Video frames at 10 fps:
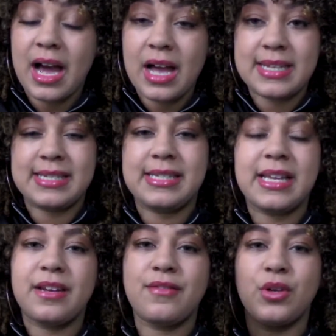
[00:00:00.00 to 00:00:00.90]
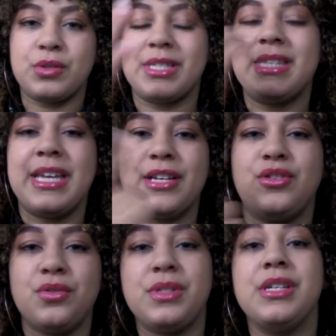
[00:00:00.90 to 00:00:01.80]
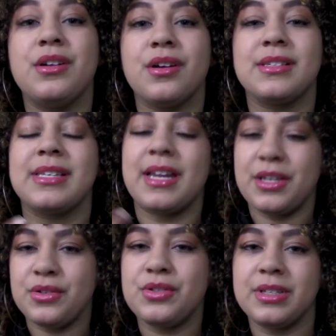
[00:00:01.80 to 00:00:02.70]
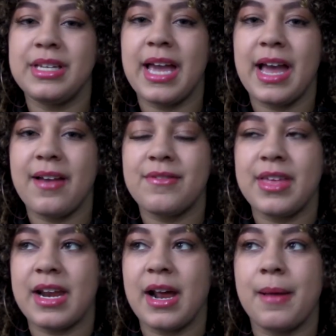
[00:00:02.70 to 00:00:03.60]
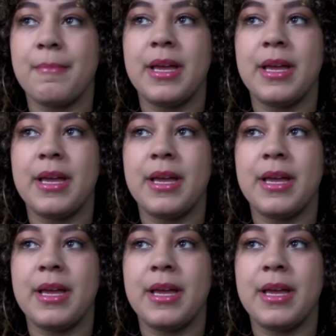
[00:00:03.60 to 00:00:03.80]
instead of those thick, juicy curls that I usually have that